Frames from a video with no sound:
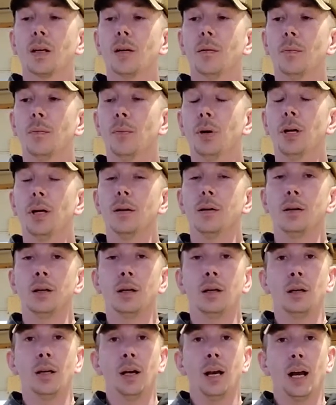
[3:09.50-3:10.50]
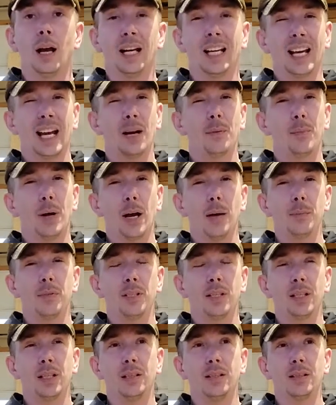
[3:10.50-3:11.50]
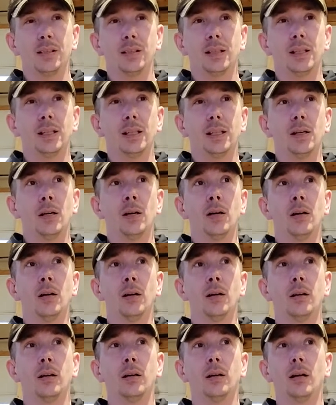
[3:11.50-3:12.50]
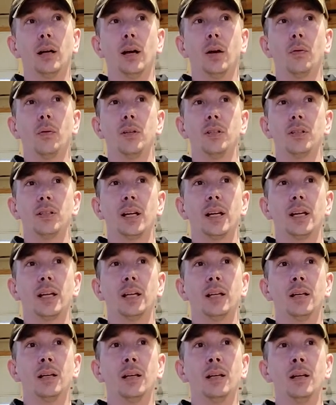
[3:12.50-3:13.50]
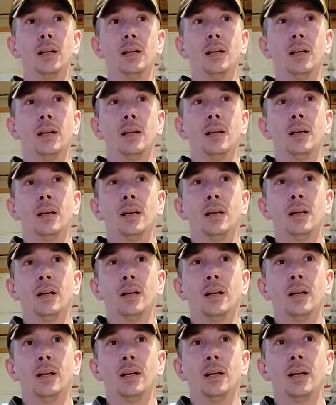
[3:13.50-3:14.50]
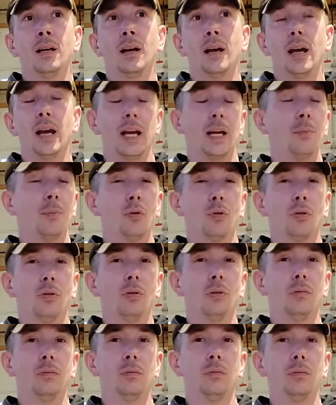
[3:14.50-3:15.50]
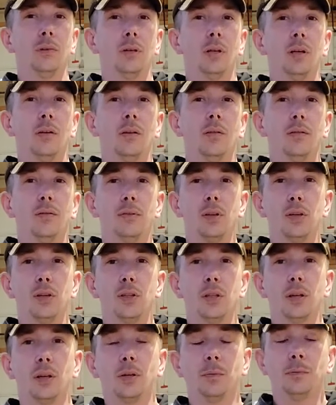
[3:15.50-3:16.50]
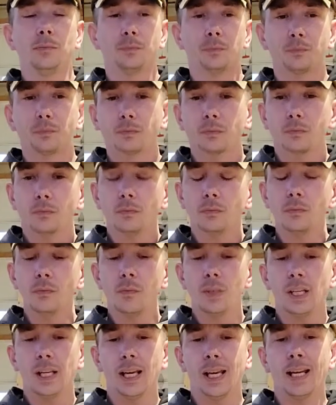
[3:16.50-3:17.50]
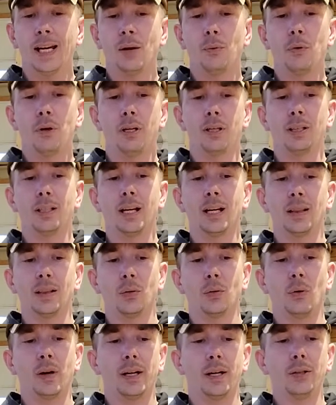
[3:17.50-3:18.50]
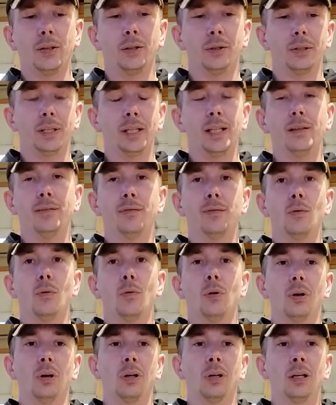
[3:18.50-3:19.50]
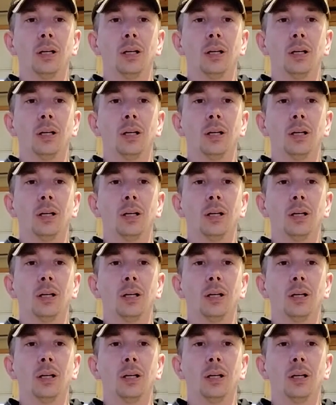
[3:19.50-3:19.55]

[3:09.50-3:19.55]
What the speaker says: But I got a Bob'sCNC, I want to say in April of this year, and I went and got the regular E4.